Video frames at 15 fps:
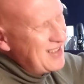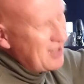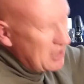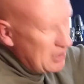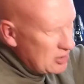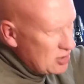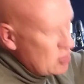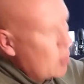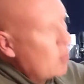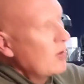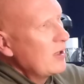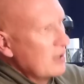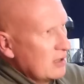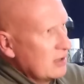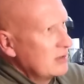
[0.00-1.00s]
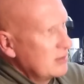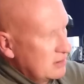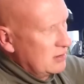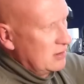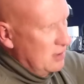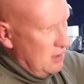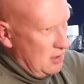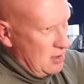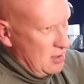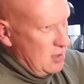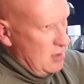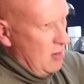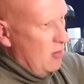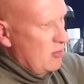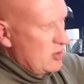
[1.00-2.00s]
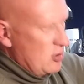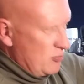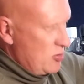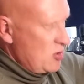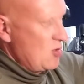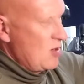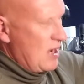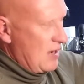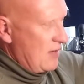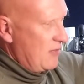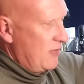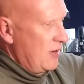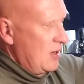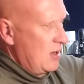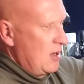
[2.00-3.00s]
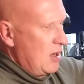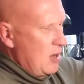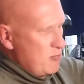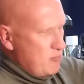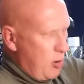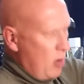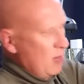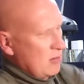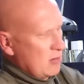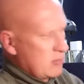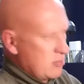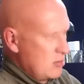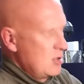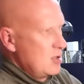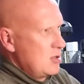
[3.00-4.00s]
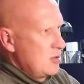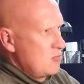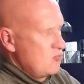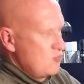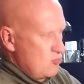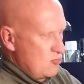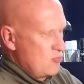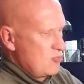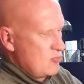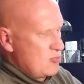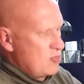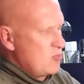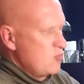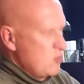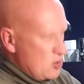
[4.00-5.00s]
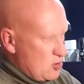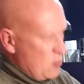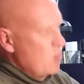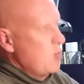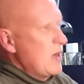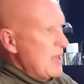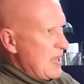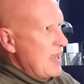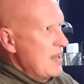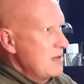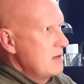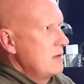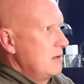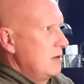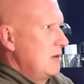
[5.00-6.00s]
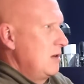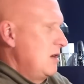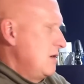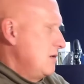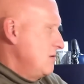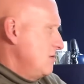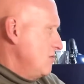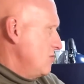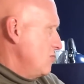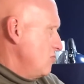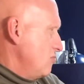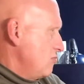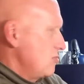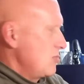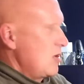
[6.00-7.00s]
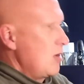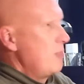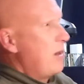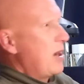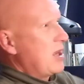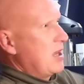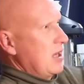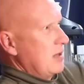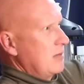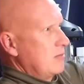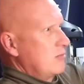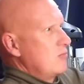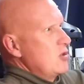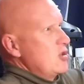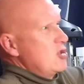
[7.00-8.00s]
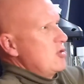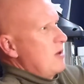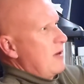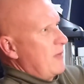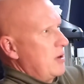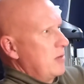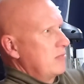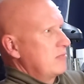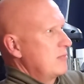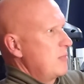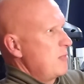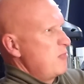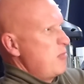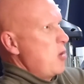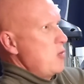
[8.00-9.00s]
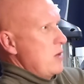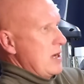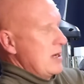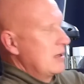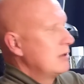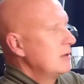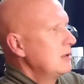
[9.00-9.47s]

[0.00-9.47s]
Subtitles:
like a toilet." I said, "But you have a bottle which you wee in and a bucket which you have a poo in."